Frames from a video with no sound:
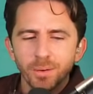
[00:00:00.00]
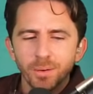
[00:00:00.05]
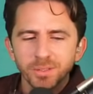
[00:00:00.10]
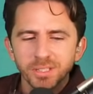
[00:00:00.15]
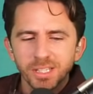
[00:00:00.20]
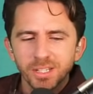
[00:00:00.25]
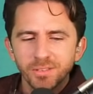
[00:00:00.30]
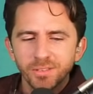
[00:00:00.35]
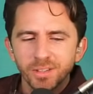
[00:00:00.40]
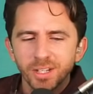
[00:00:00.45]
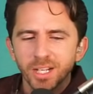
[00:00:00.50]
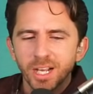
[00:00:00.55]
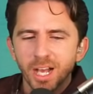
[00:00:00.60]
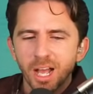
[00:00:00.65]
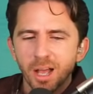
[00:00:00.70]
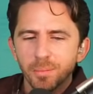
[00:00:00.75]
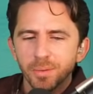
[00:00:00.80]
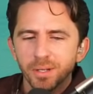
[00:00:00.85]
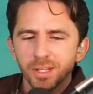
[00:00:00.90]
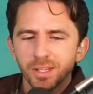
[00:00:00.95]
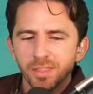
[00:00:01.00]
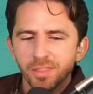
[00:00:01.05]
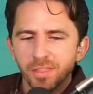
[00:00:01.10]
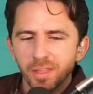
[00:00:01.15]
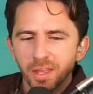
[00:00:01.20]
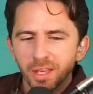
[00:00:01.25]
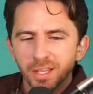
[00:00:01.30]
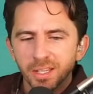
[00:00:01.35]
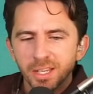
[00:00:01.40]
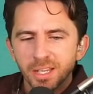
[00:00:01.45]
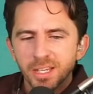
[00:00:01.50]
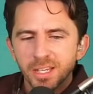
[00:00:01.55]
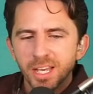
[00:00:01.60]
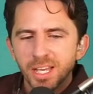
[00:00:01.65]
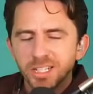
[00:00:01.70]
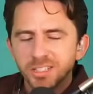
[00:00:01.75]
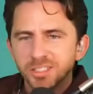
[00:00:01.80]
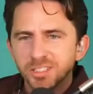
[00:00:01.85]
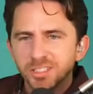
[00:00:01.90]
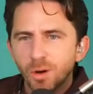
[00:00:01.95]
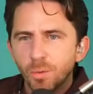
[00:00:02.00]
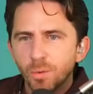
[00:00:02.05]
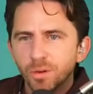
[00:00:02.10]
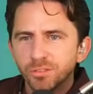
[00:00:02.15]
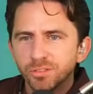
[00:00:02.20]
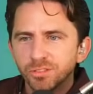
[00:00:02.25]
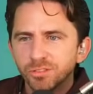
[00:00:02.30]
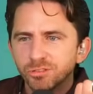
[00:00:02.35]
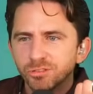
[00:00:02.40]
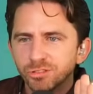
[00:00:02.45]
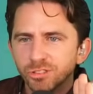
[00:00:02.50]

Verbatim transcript: I was leaving a comedy thing, and someone